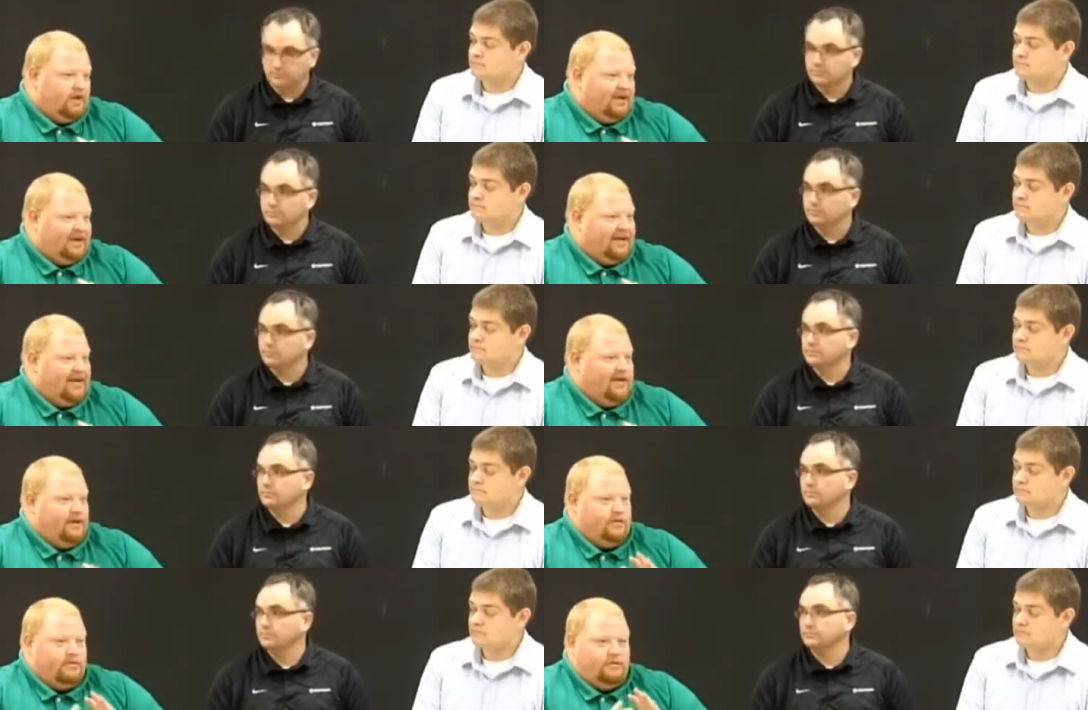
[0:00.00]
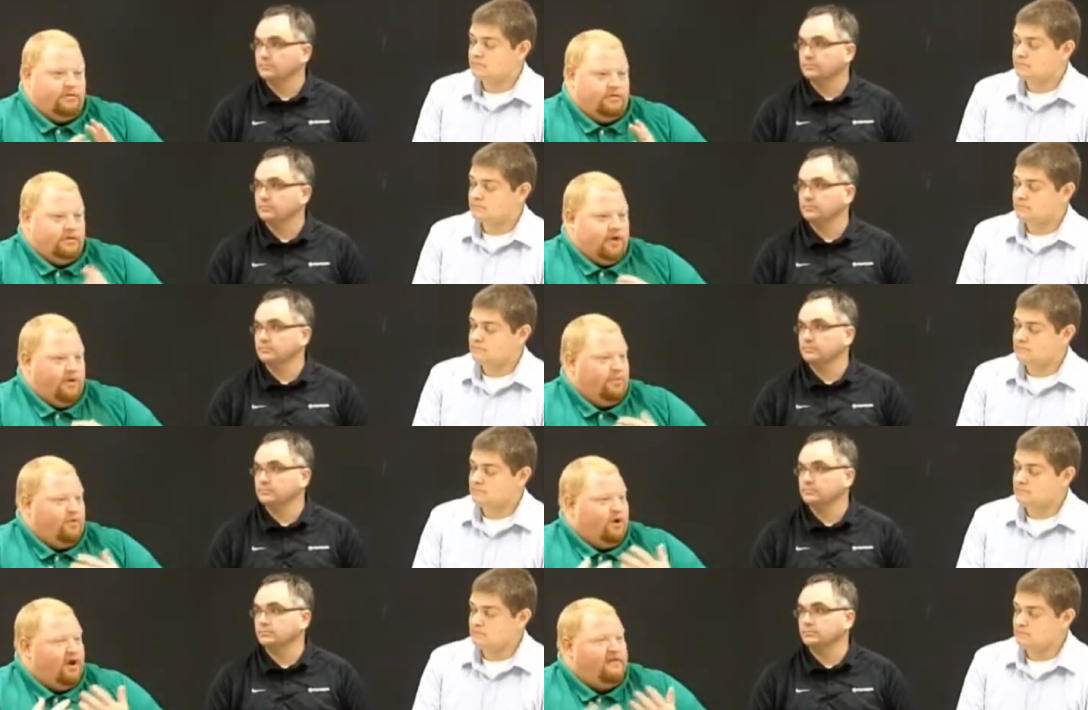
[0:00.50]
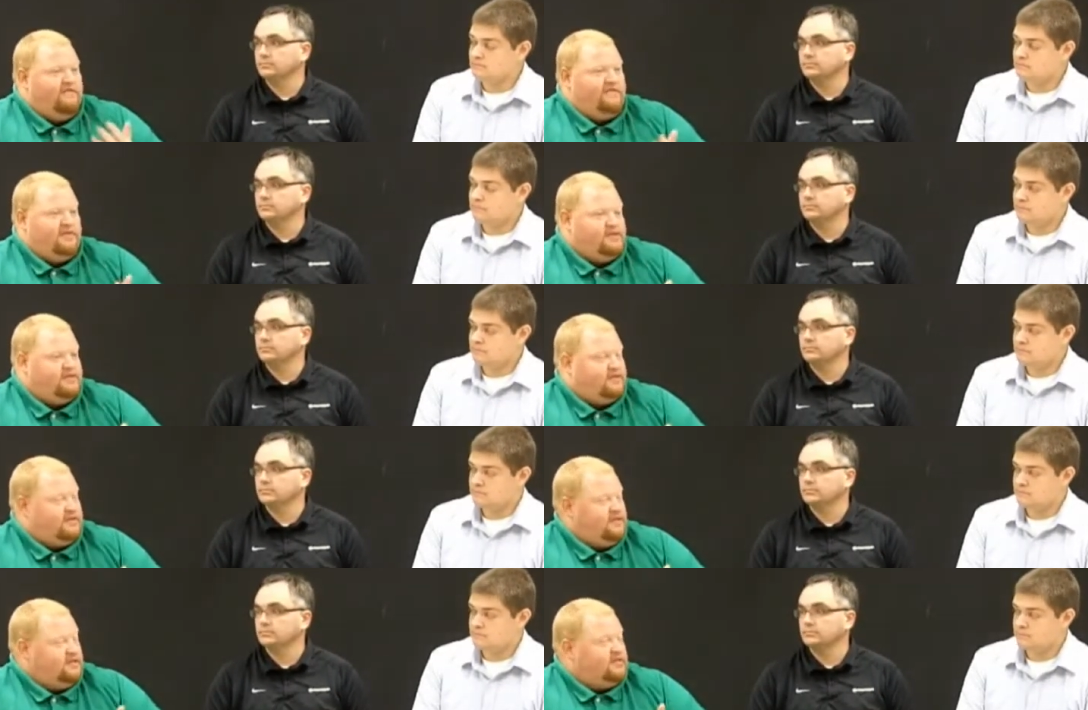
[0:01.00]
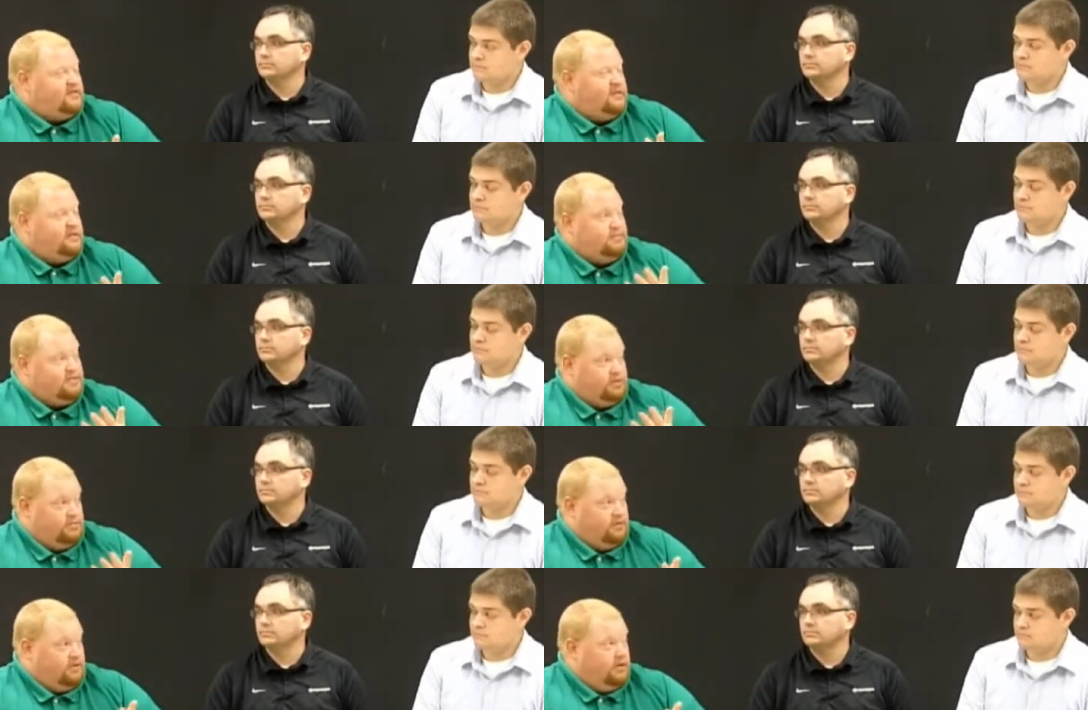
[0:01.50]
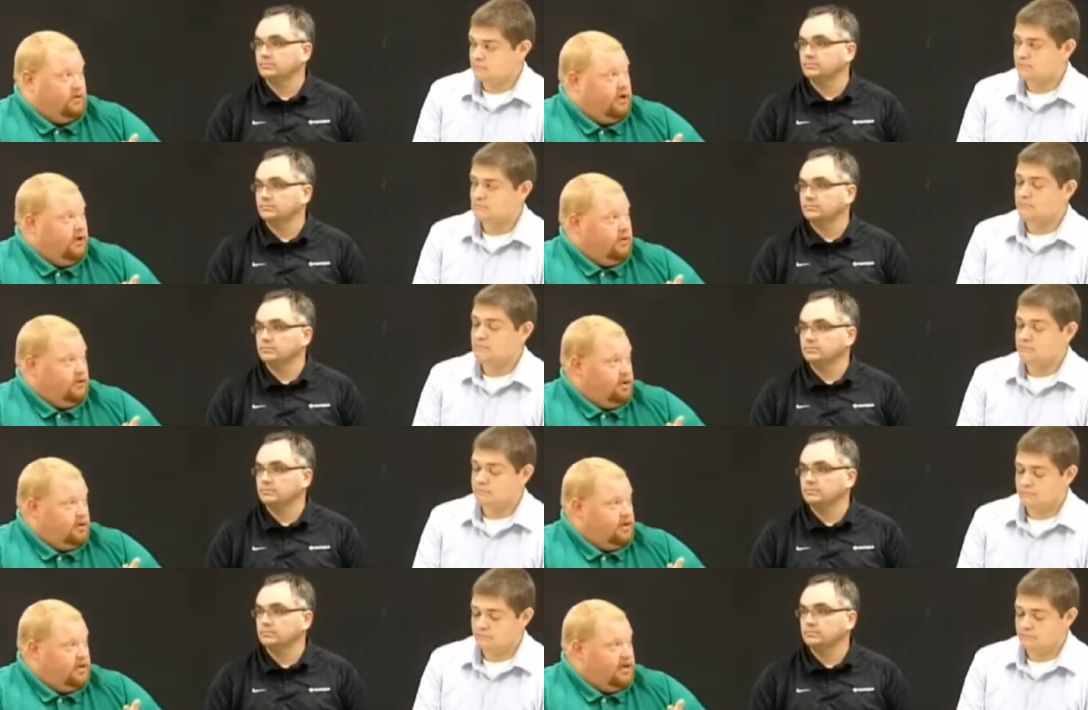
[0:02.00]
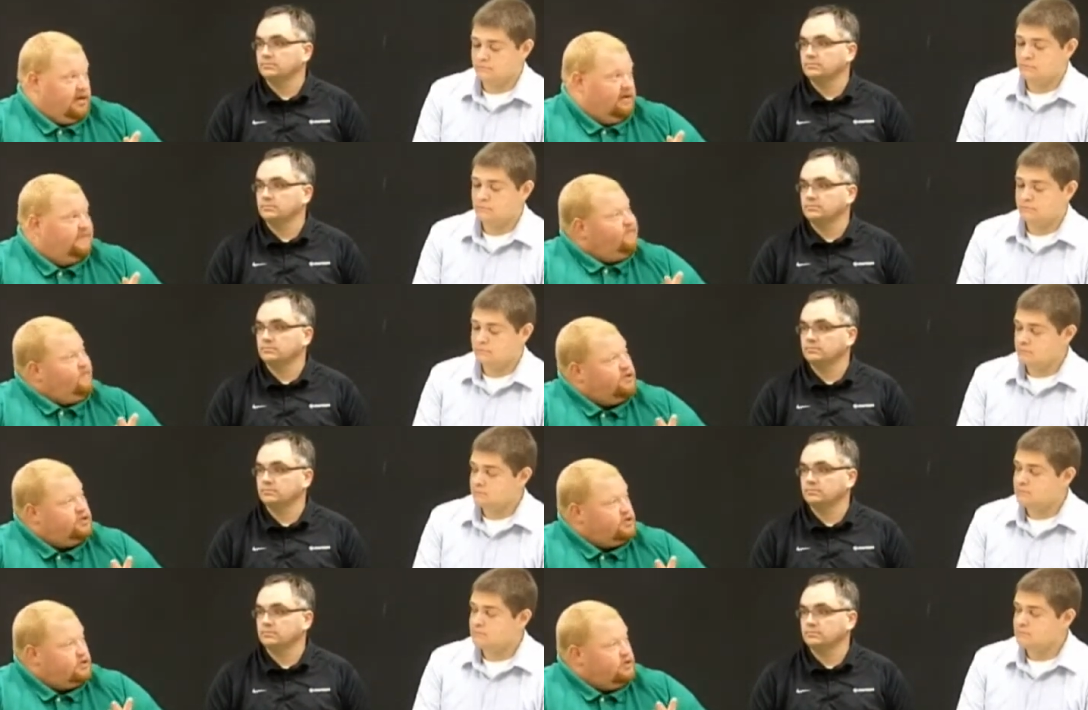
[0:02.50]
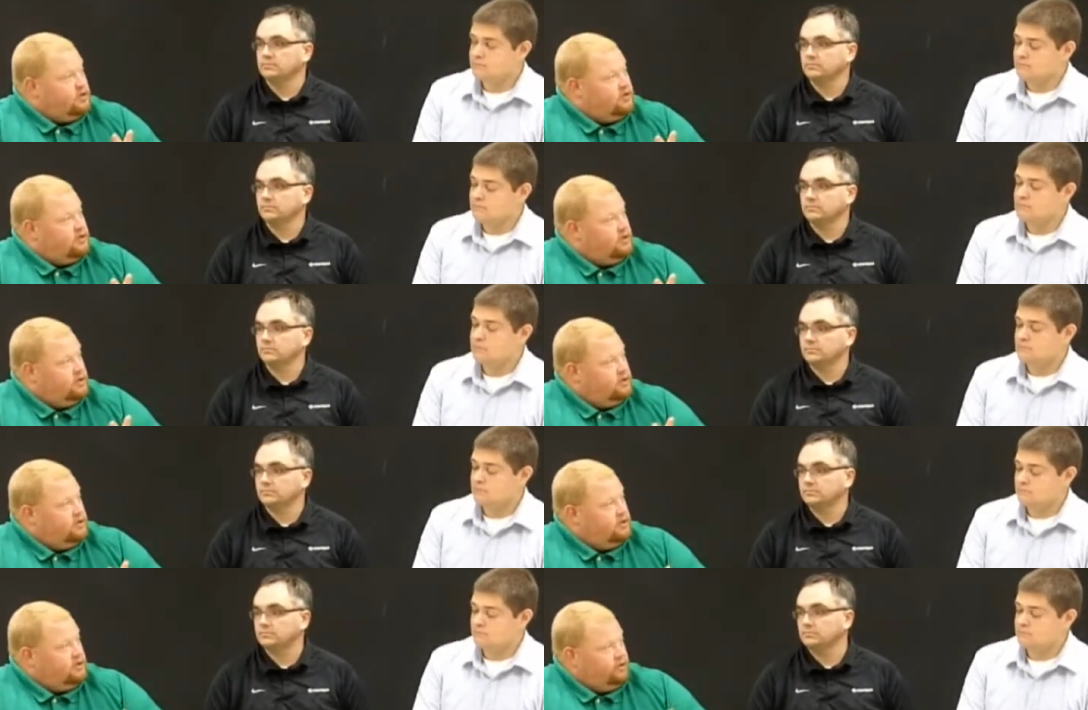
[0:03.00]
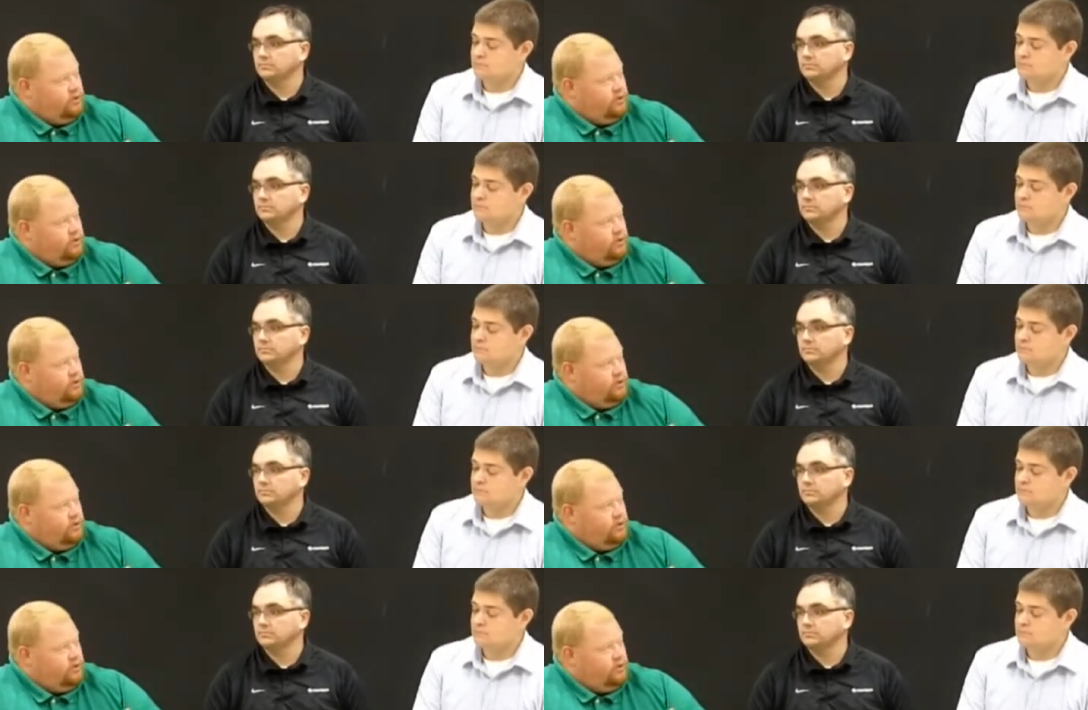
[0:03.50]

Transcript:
Speaker 1: Again, WIVC seems to be loaded, that division,